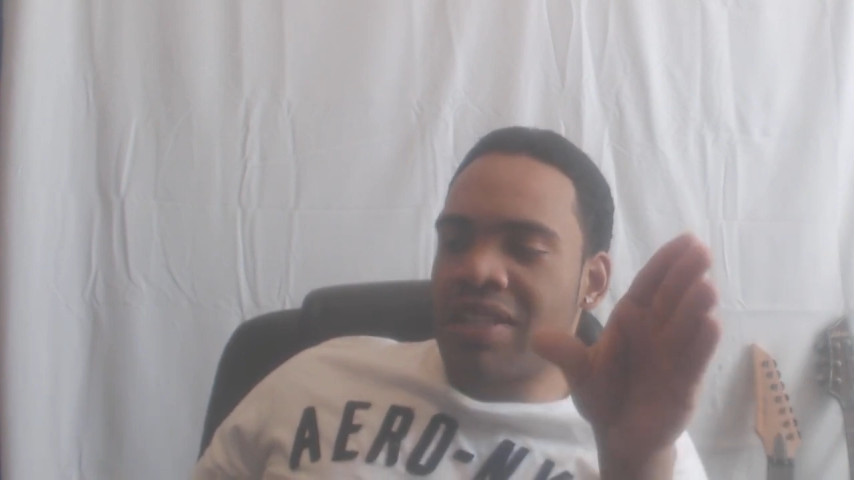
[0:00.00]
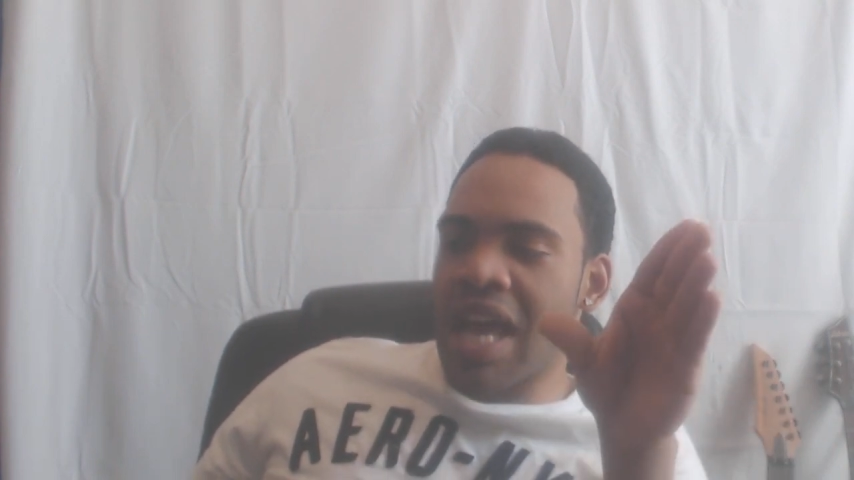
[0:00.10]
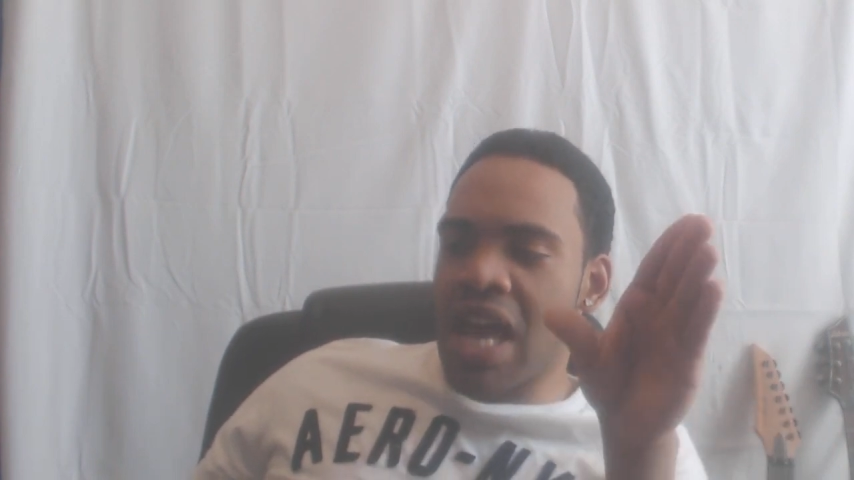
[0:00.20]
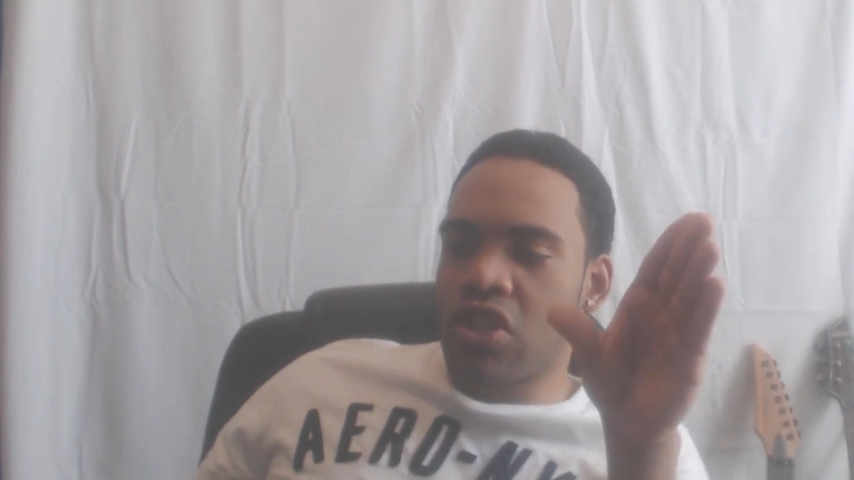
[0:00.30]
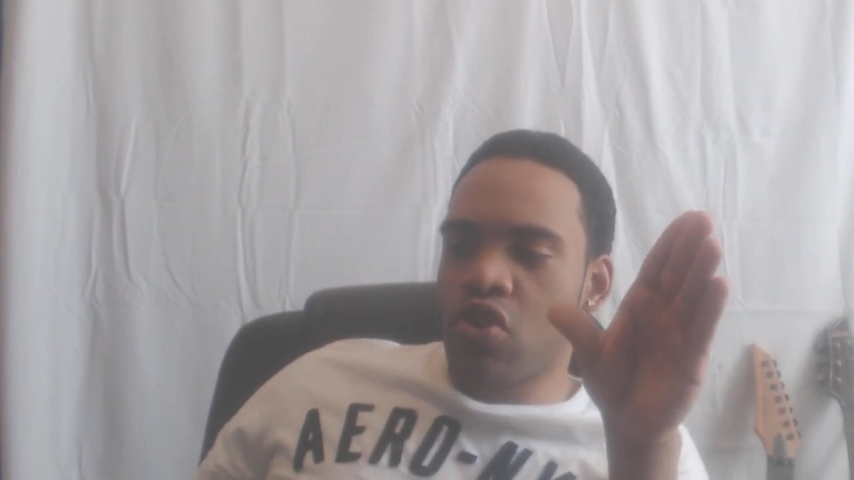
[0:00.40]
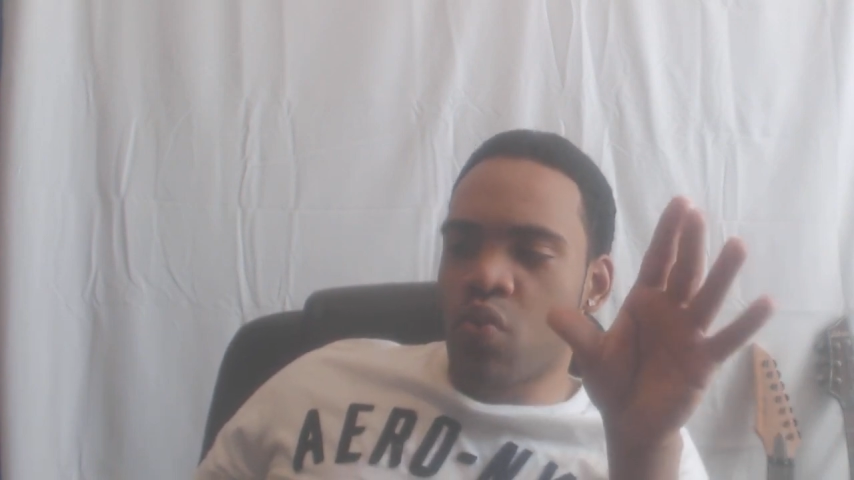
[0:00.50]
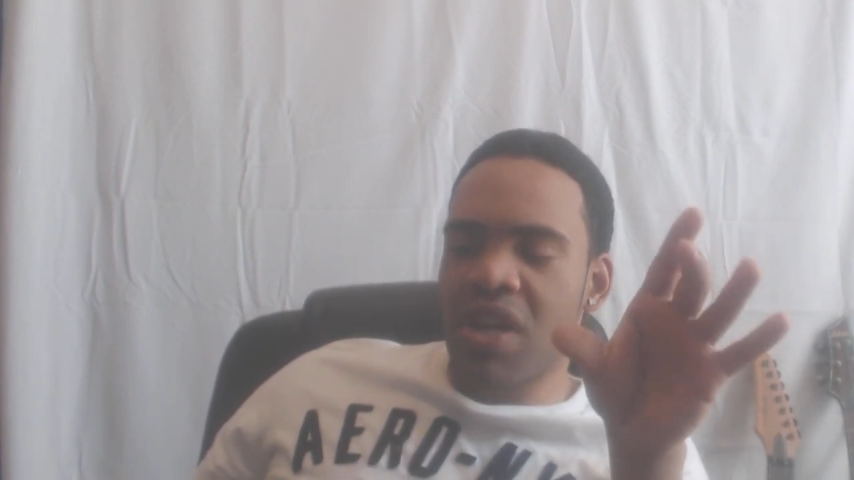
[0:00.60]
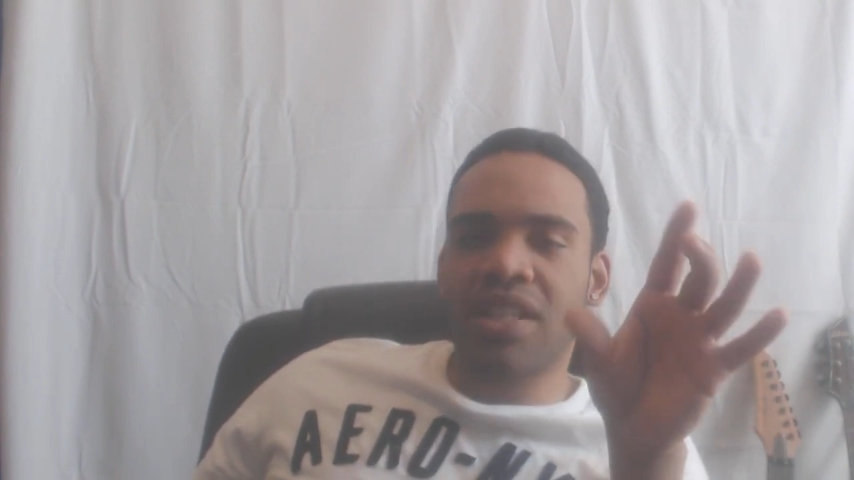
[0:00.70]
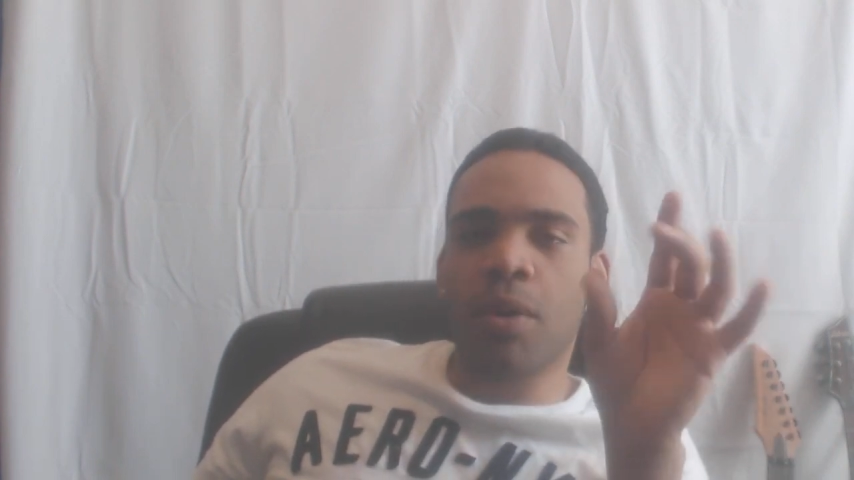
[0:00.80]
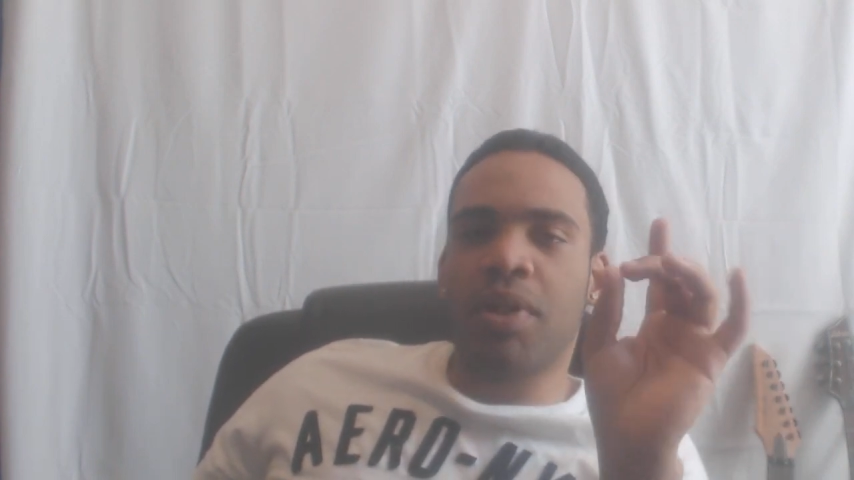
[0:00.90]
that you
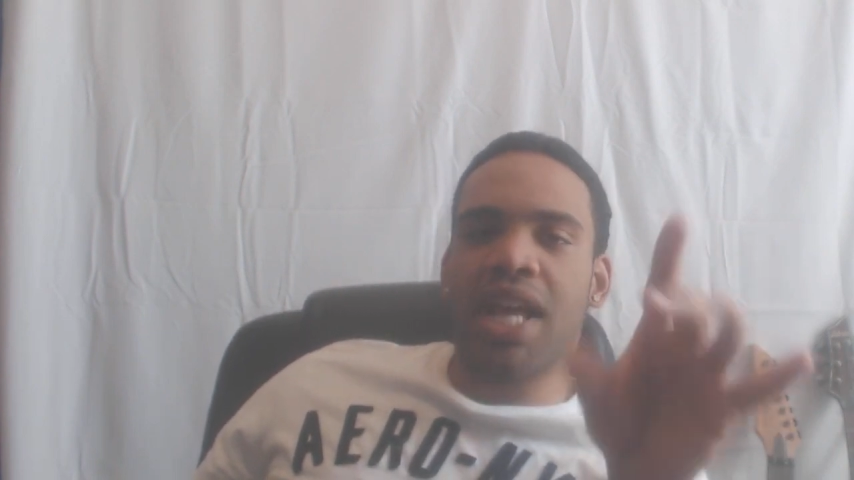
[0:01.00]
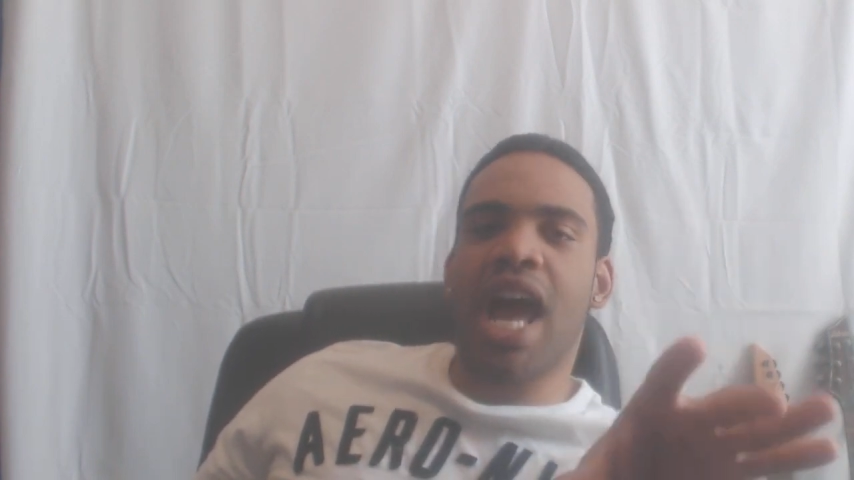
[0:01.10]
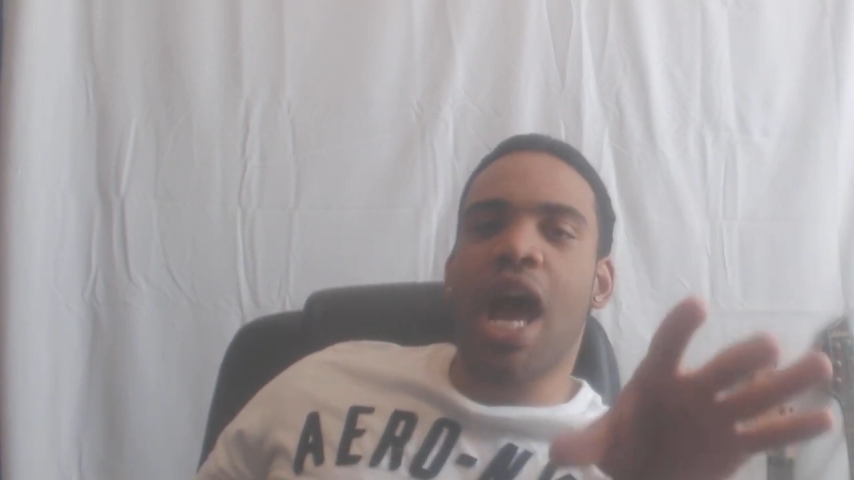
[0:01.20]
read the play